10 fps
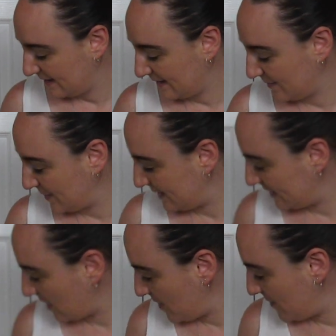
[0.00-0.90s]
And we're
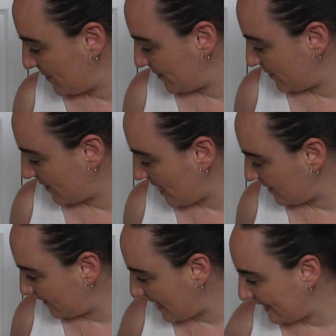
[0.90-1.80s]
so proud
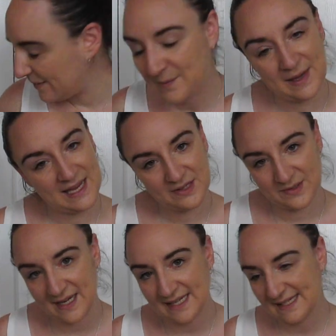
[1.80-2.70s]
of our little
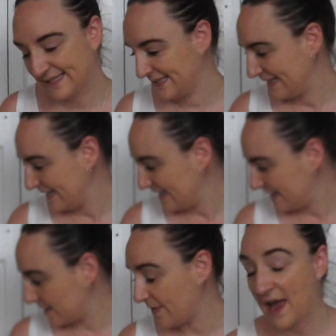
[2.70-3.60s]
Beatrice.
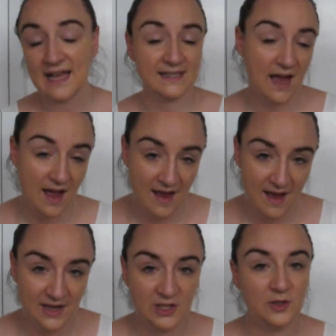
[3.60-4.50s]
So that's
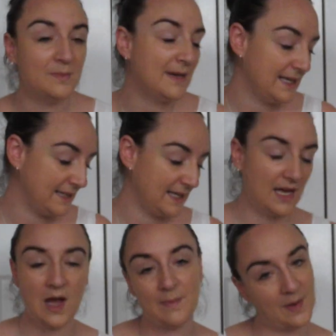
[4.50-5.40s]
her. You may see
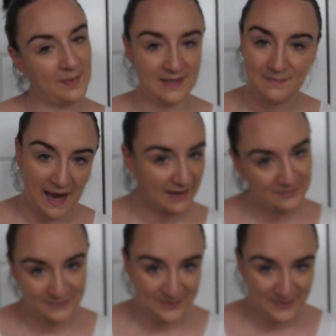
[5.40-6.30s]
her bopping back
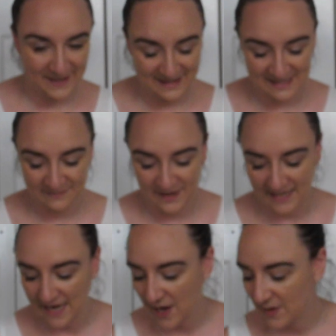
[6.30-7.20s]
and forth in this
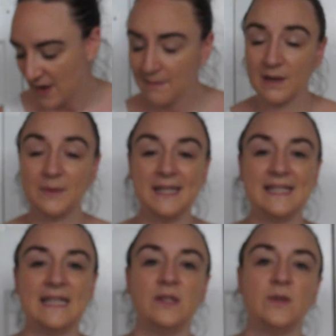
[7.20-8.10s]
video. I wanted
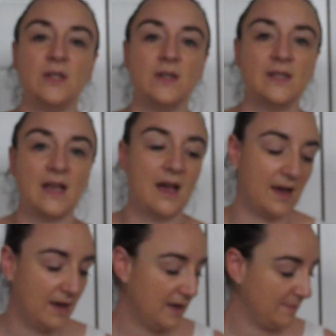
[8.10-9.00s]
to introduce
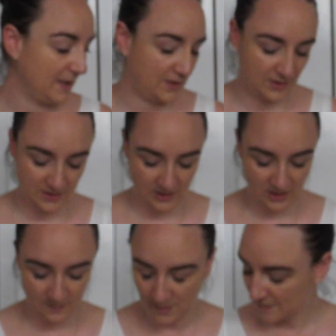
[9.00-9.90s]
her because
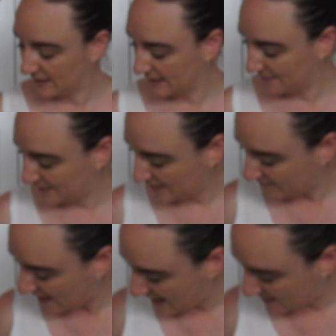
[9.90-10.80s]
she's probably going to be
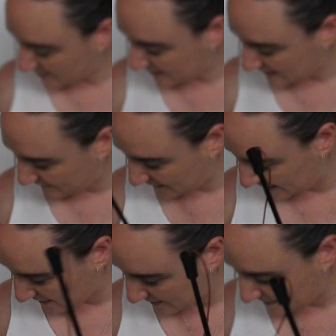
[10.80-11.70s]
around and this
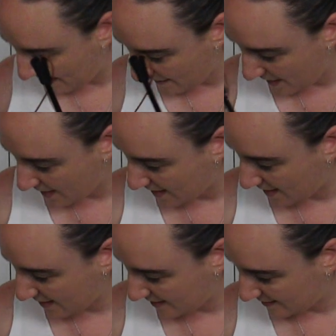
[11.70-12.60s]
video is about her.